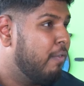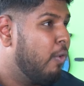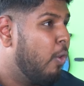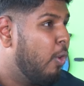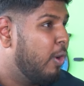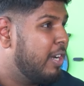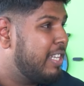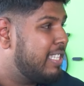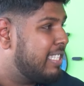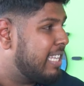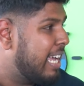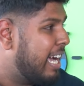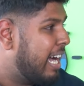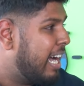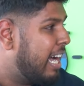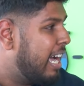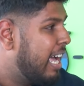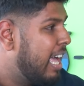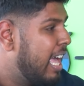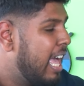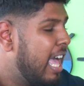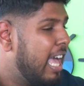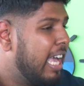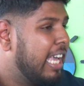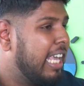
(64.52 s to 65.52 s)
votes
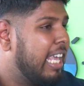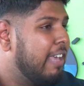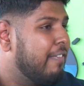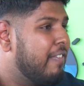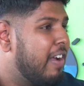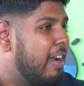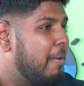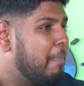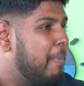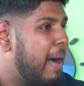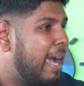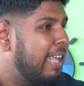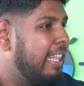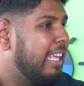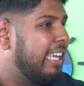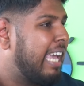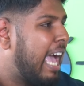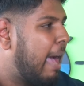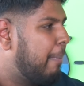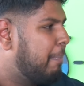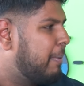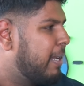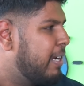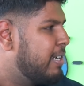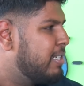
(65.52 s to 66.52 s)
uh, given by the
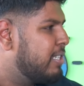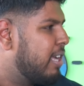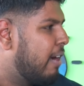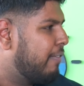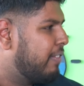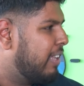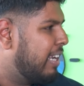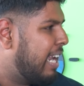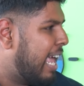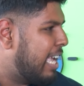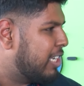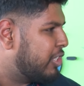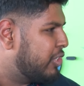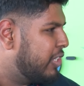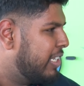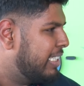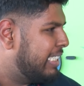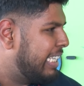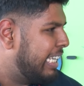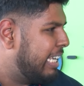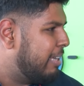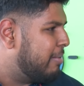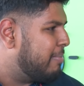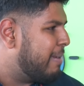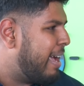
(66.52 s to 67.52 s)
captains of the national
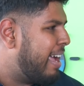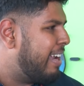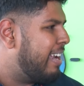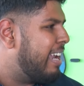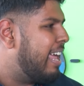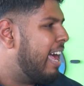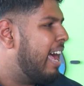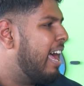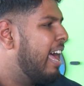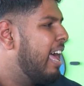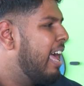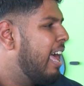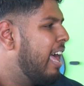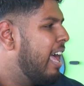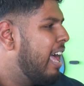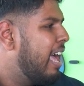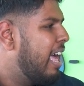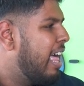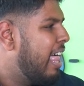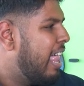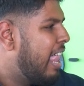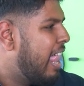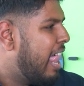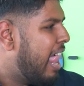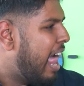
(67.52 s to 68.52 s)
team and uh,
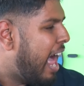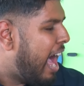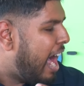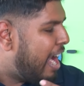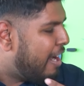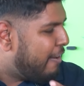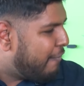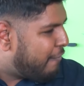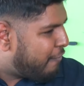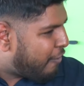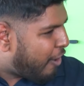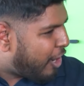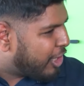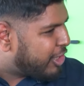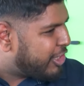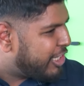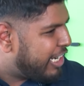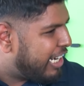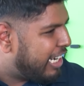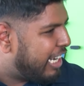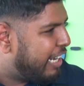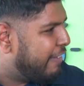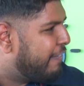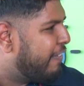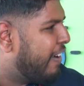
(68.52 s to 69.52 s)

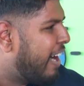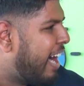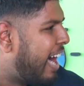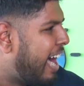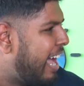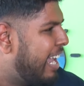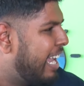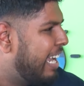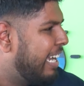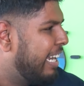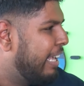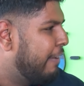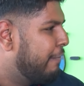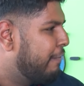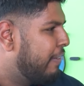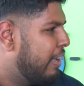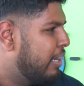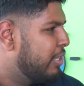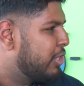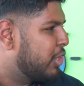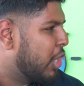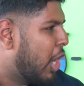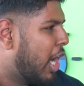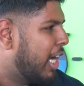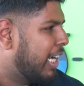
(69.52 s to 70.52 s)
unfortunately for Haaland he
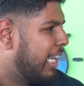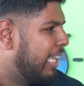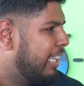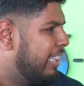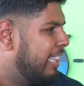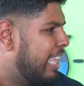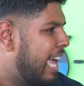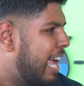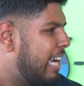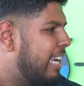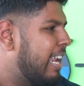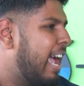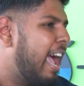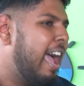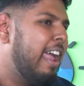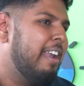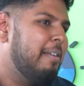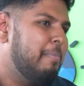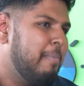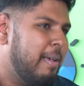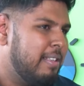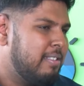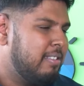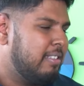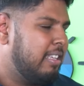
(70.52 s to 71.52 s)
fell short in that
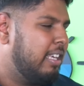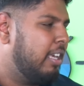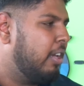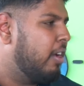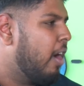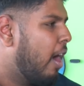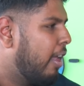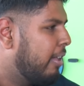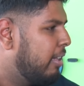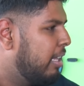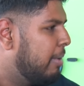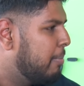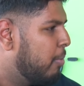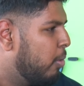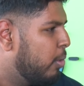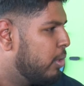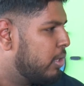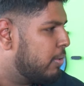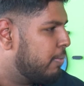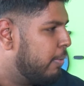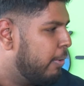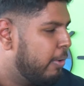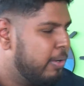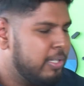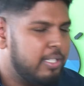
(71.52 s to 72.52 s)
and Messi got the
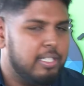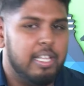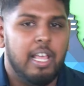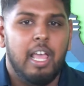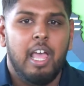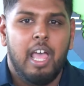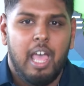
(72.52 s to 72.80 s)
most votes